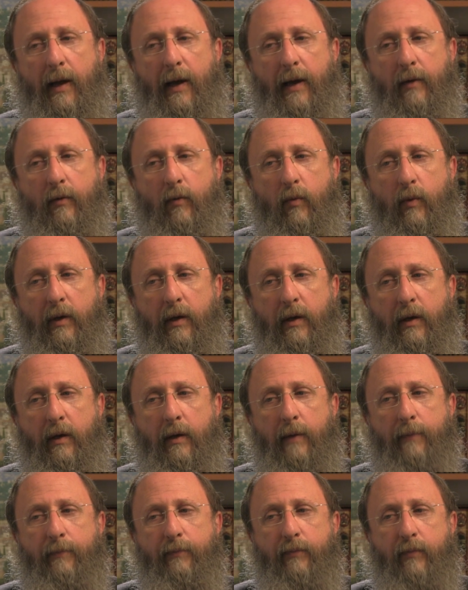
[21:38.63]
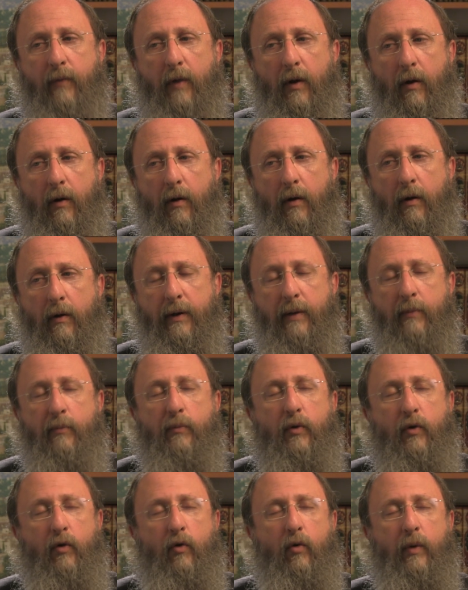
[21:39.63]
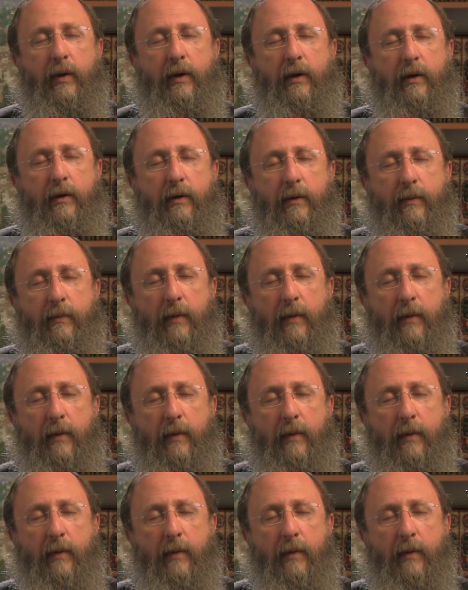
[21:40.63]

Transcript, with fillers: And we are imbuing